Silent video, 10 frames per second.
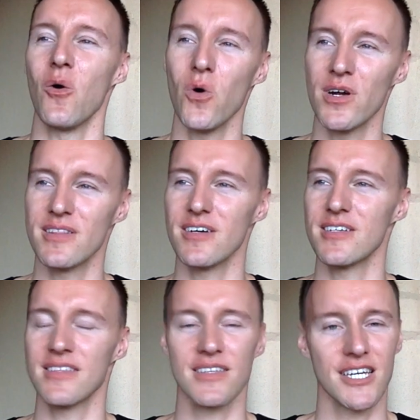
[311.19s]
Or the
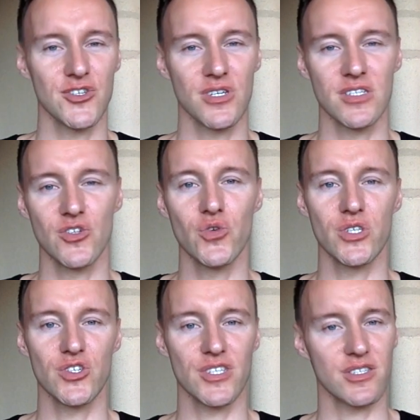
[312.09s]
other thing that you can do
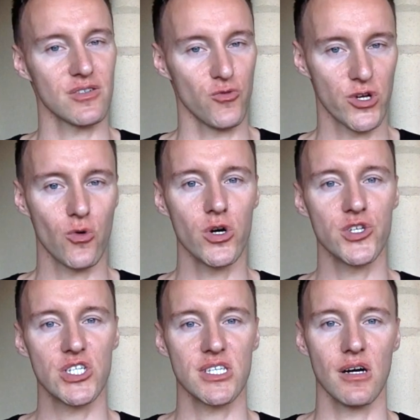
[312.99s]
is just
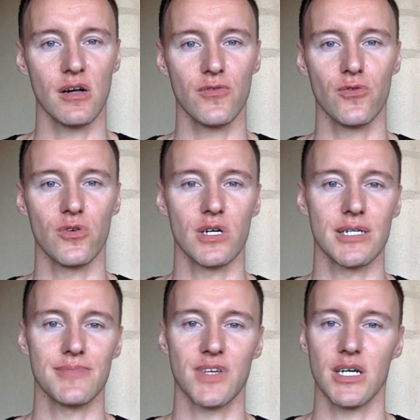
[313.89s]
record yourself
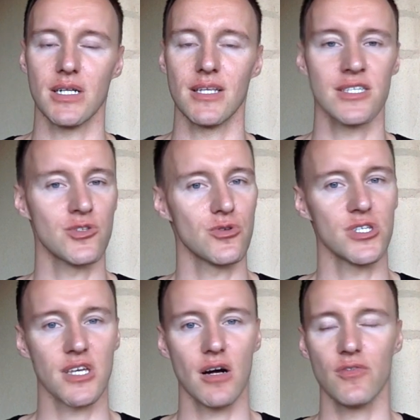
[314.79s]
or listen to
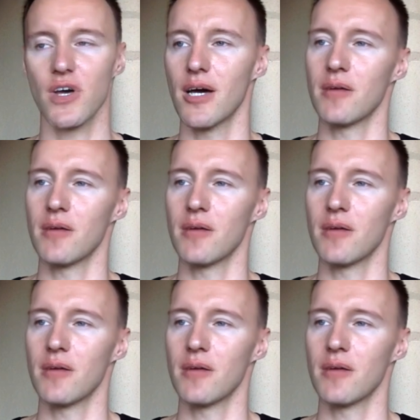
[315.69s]
yourself.